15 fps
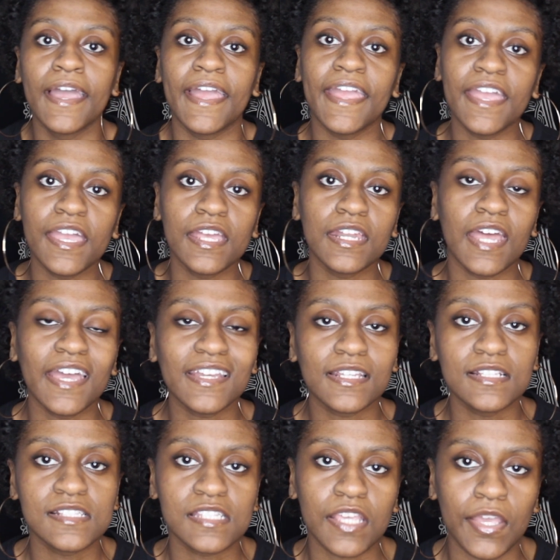And I
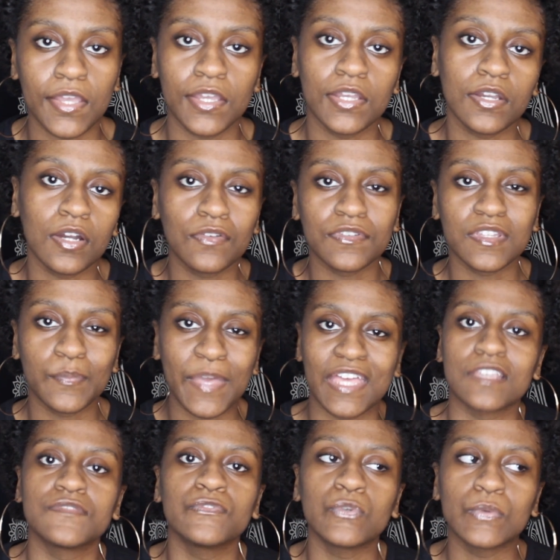can say over the
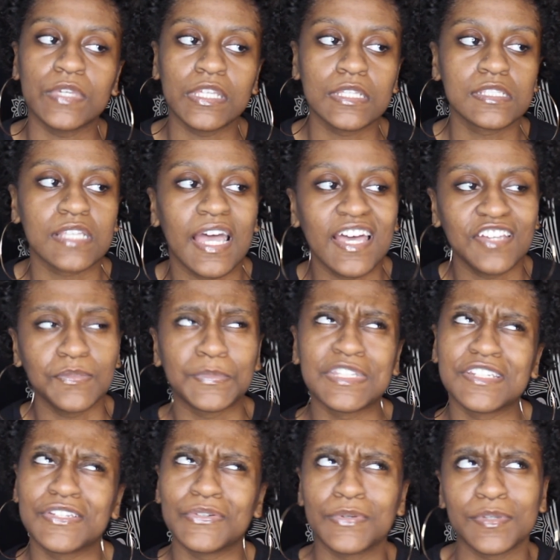past few weeks I have
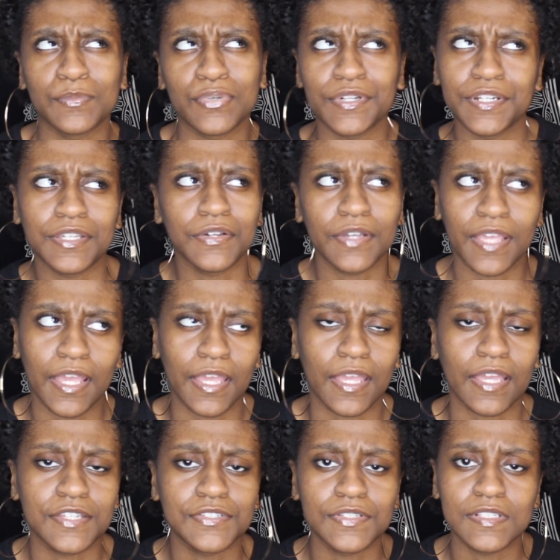been doing pretty okay.
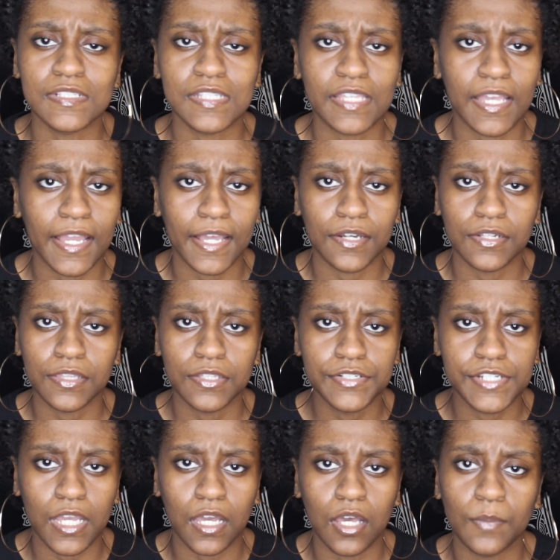As you can see, I got another
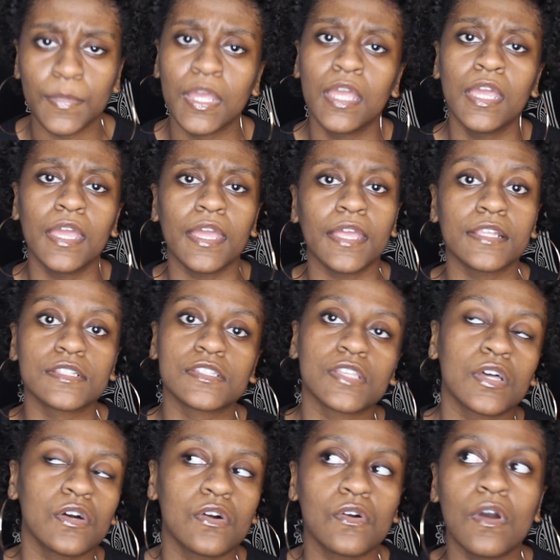job, and
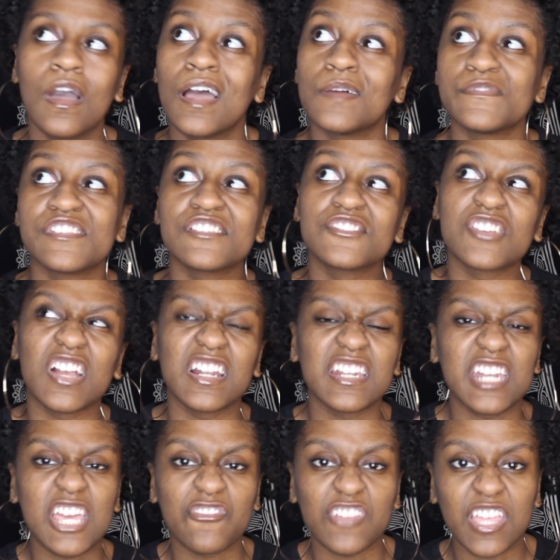so just trying to
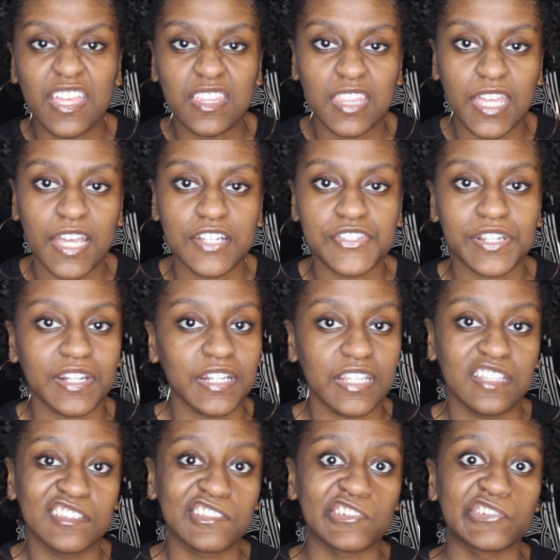navigate that, trying to
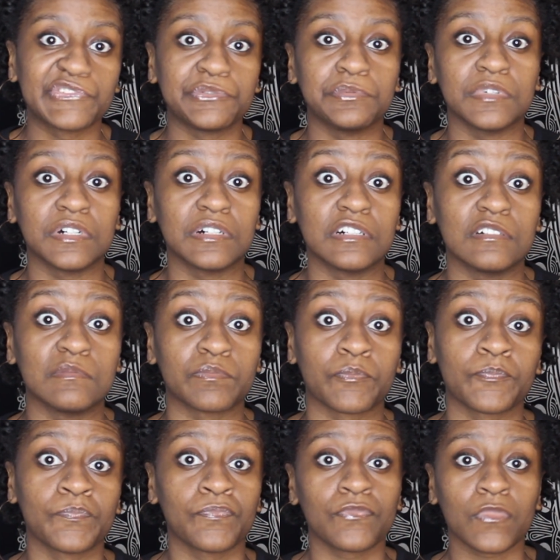get through
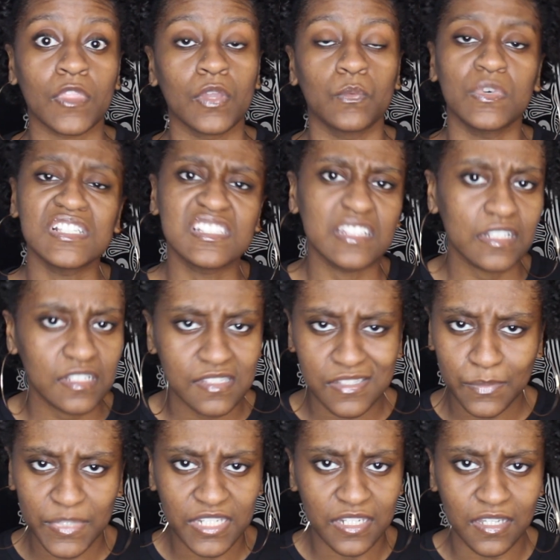what's needed to be